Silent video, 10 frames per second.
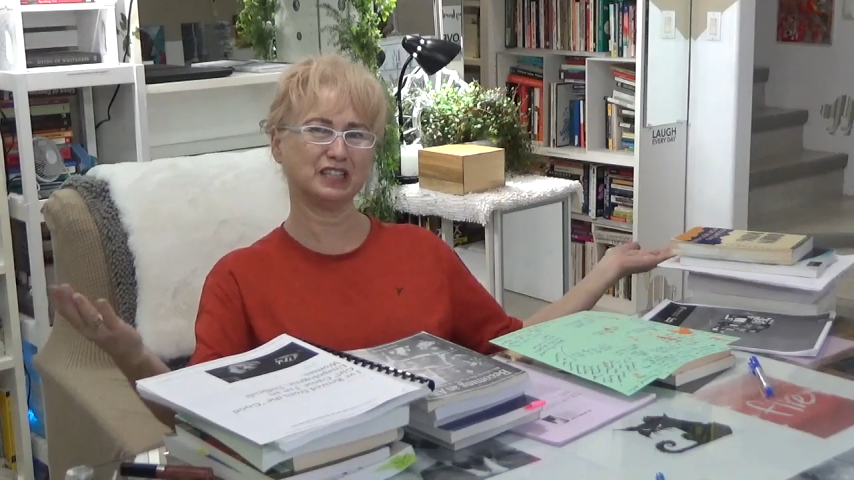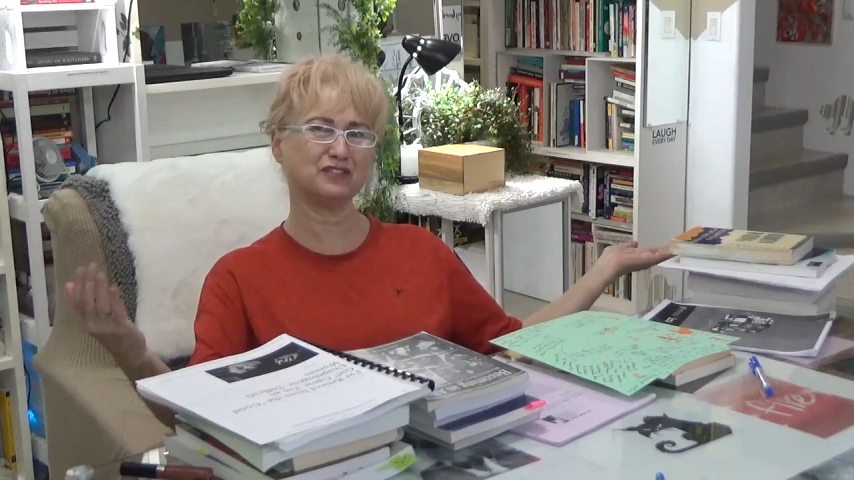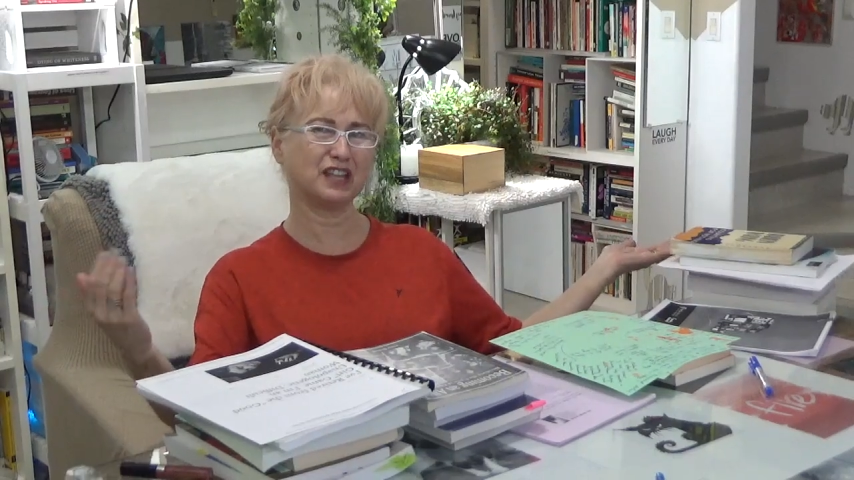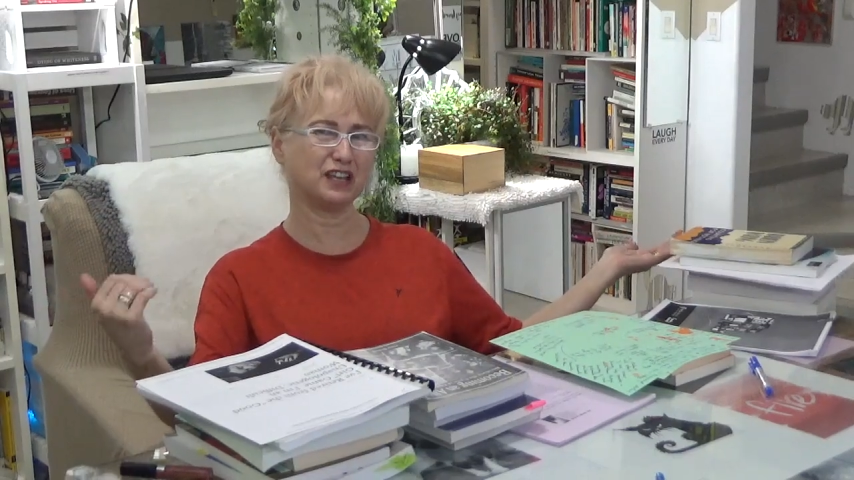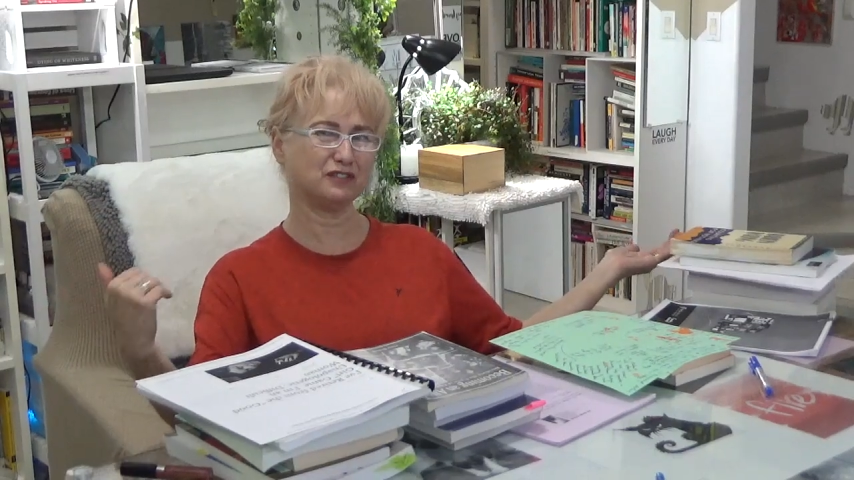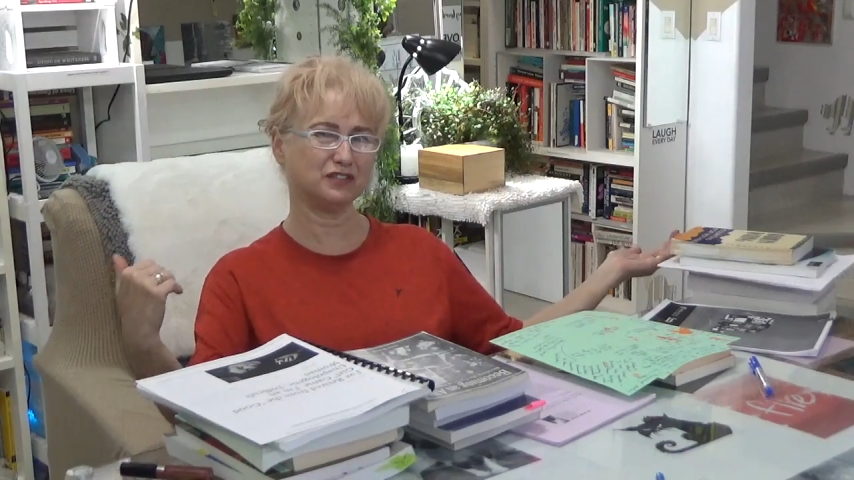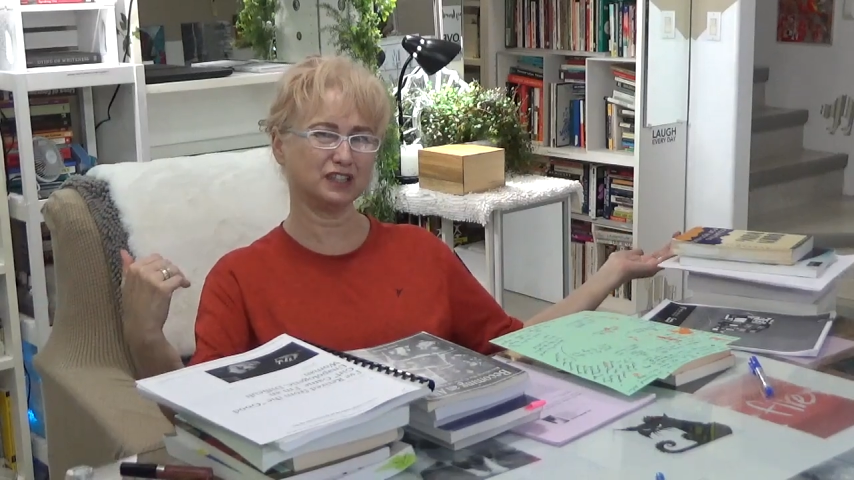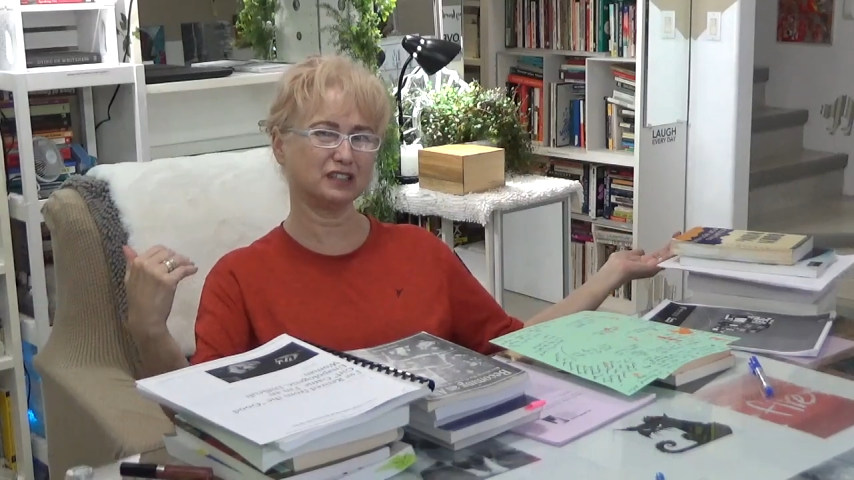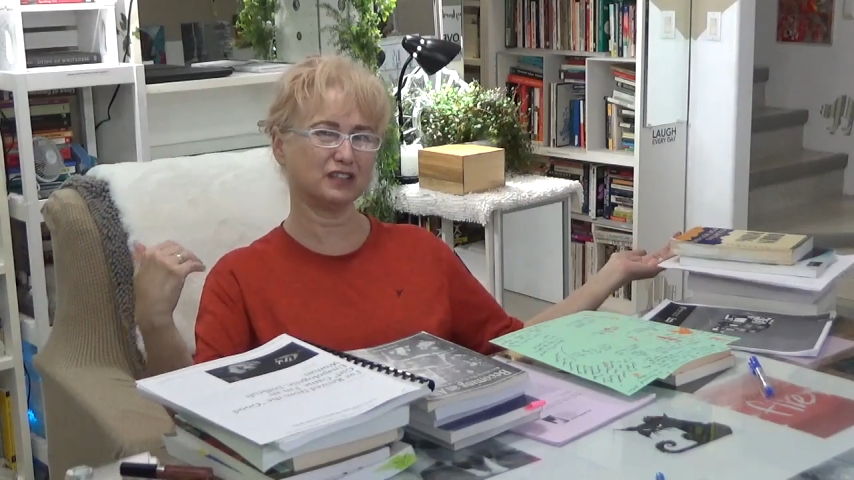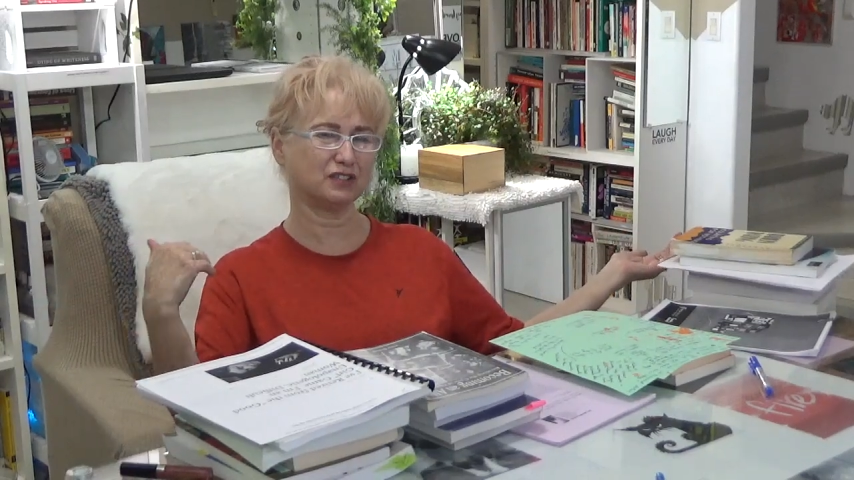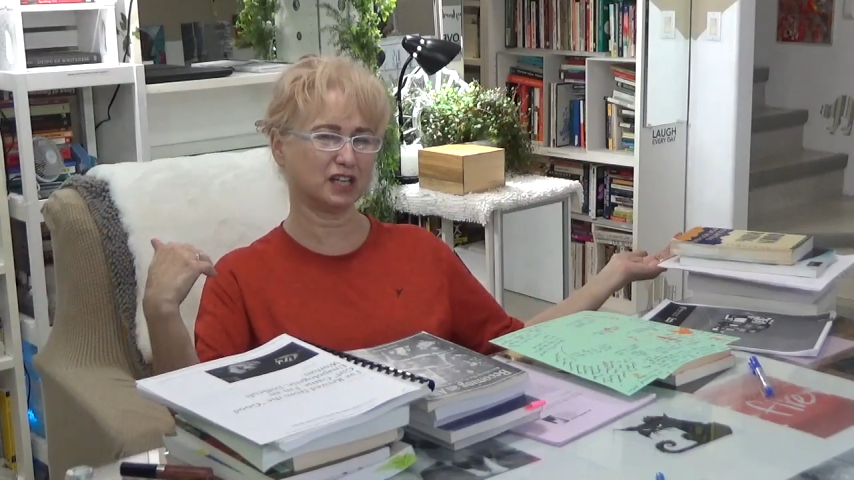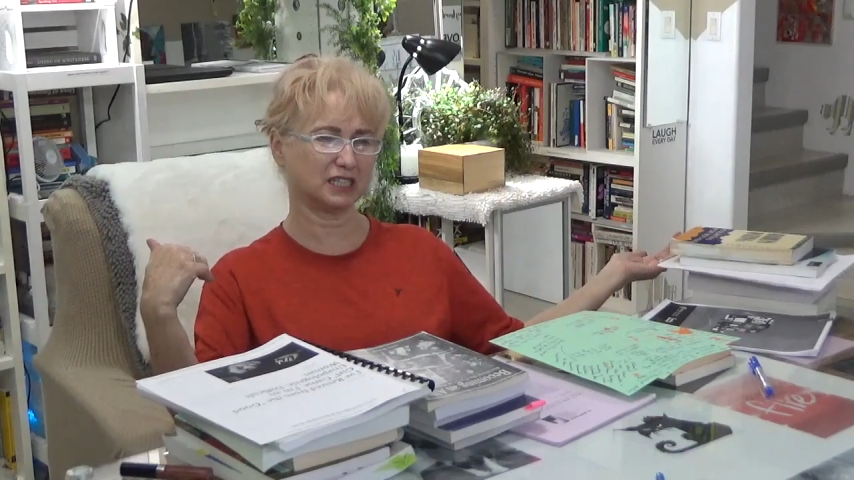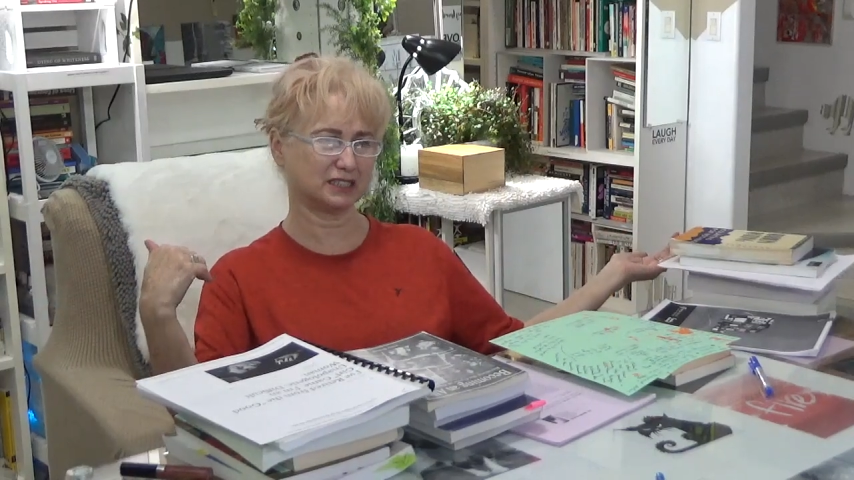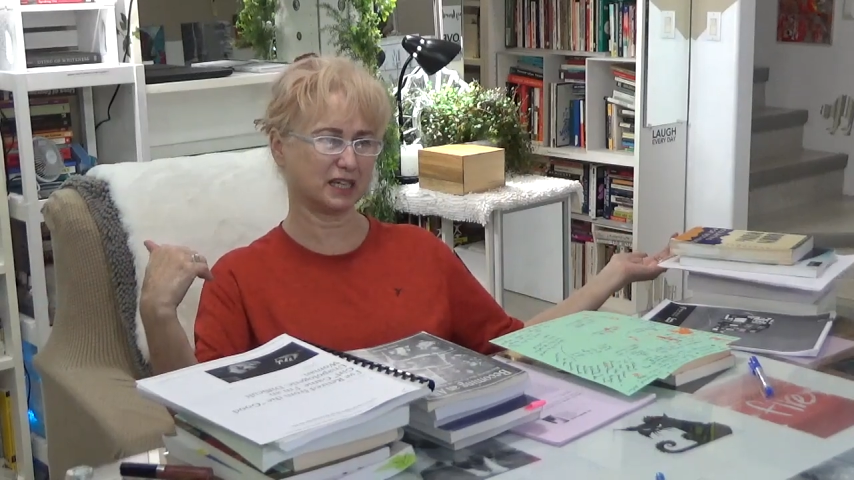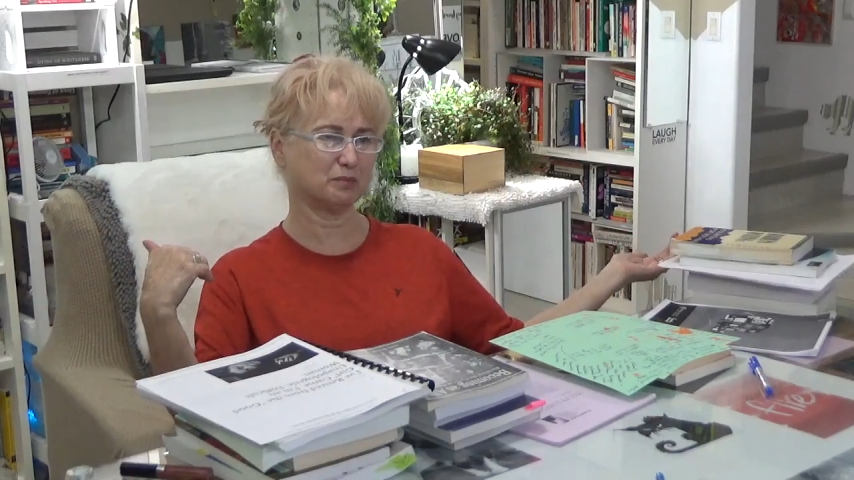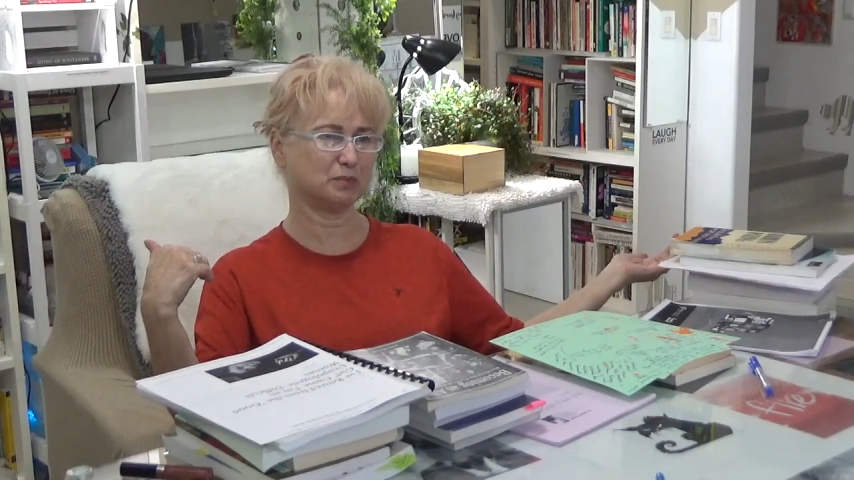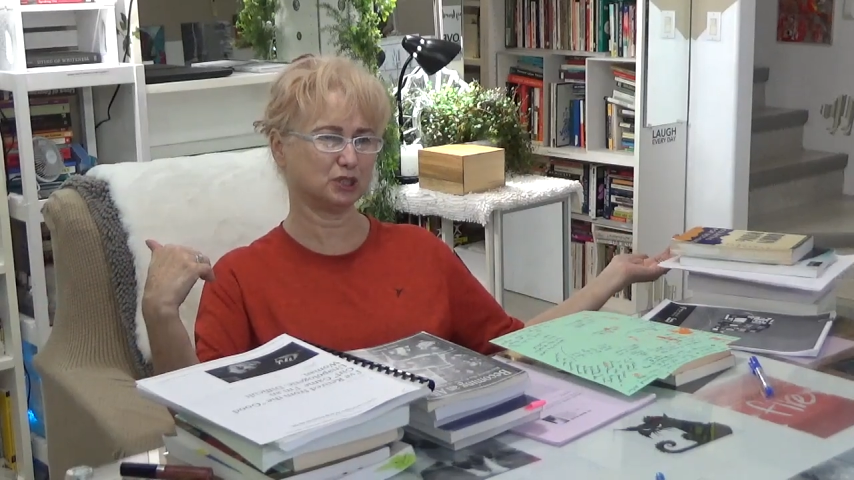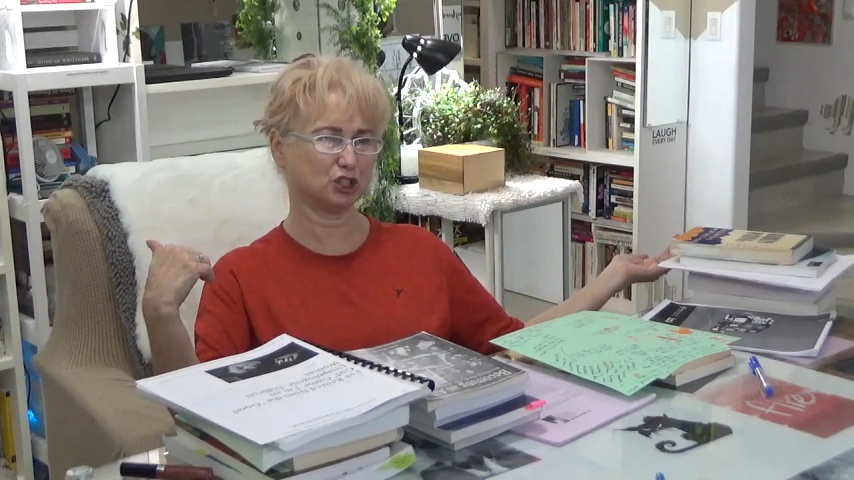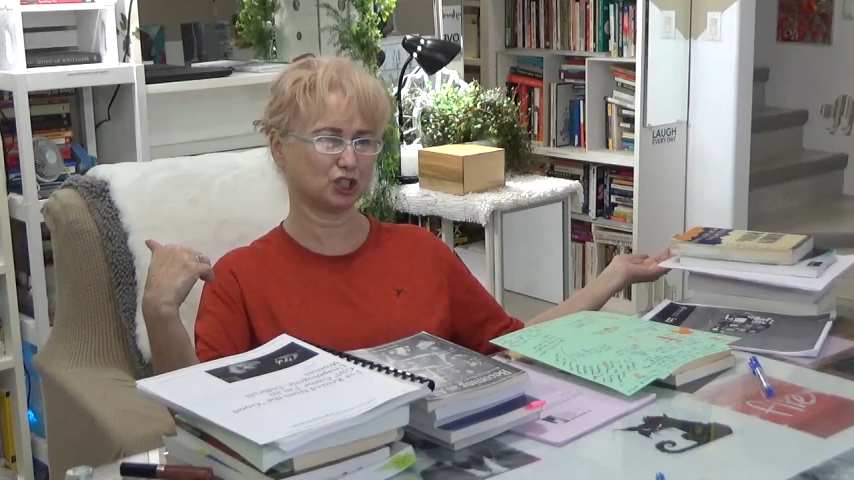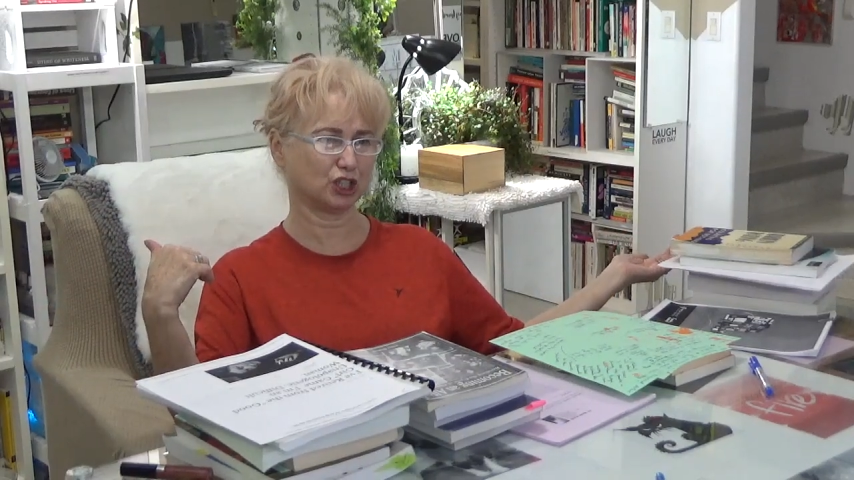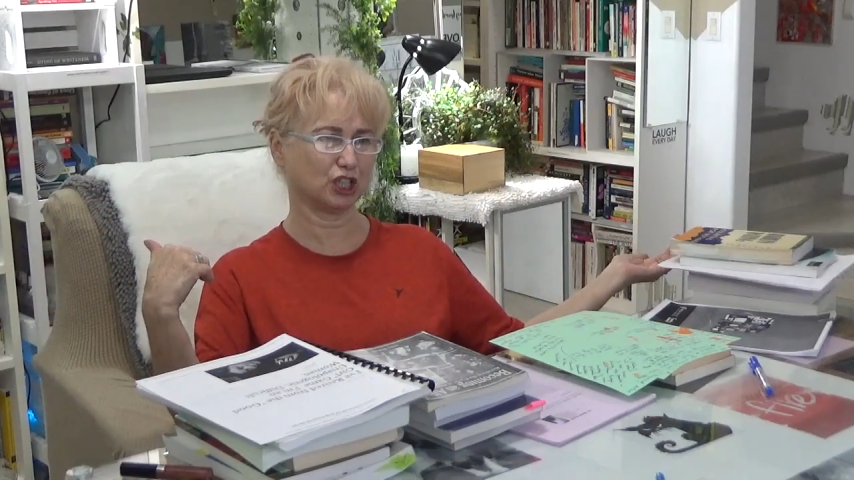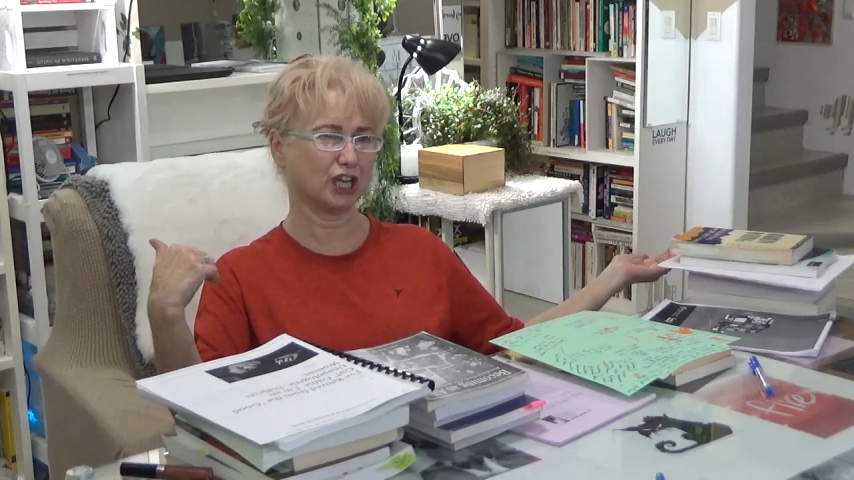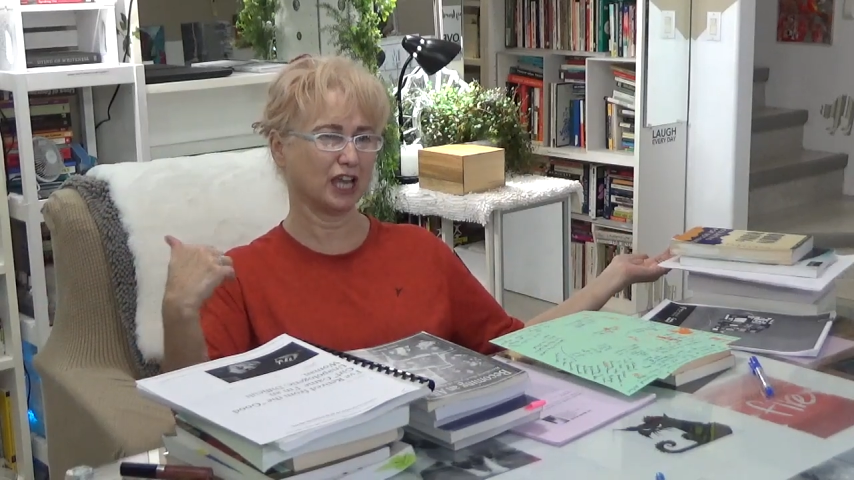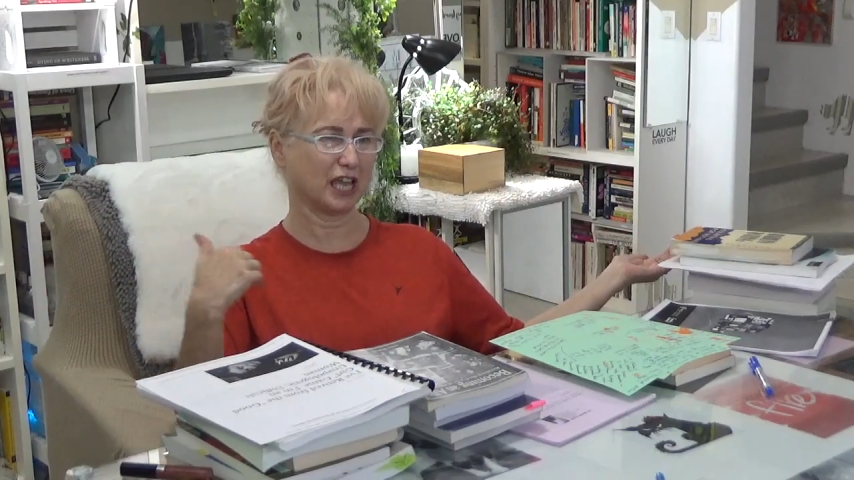if they feel they've got a temperature